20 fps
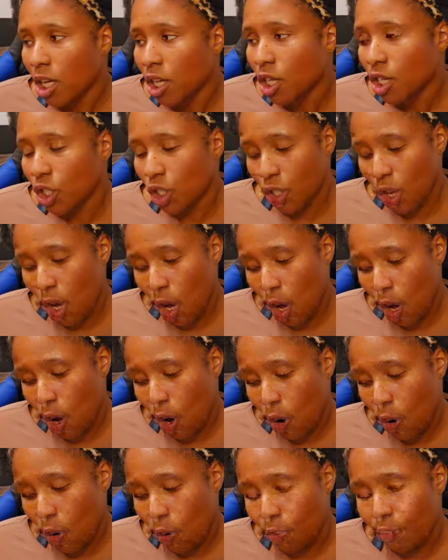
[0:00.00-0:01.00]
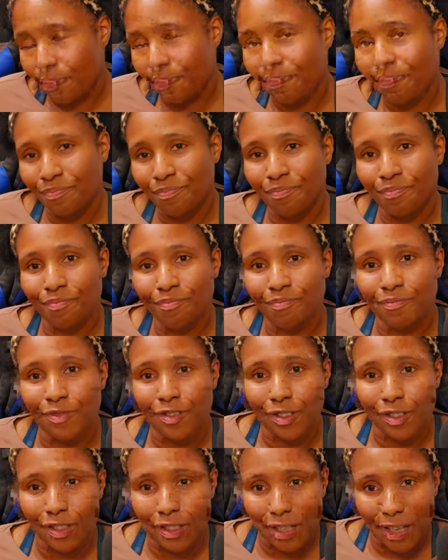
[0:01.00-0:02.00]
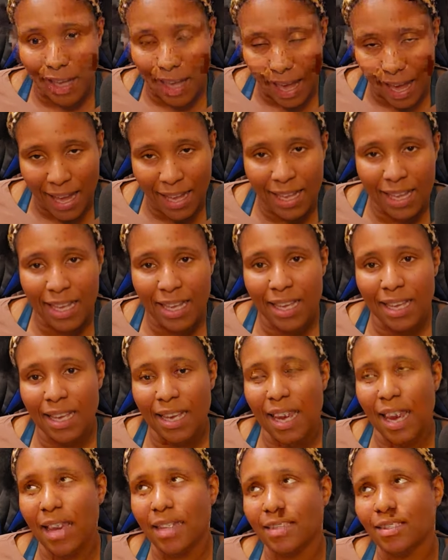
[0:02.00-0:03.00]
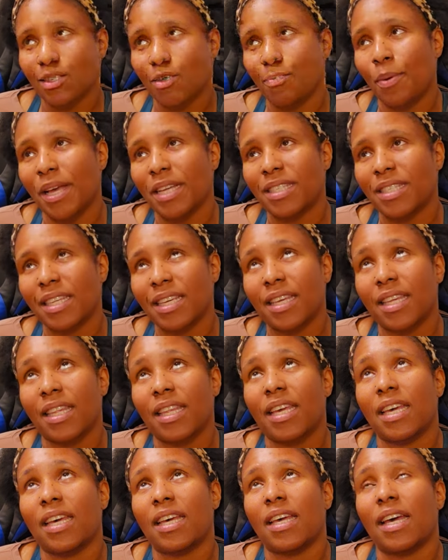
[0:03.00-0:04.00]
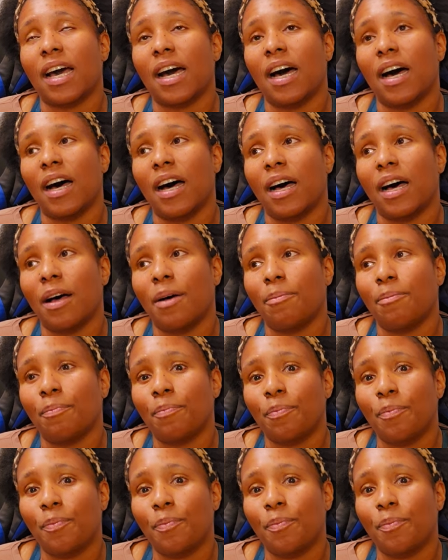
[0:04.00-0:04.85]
So Katie, so basically, um,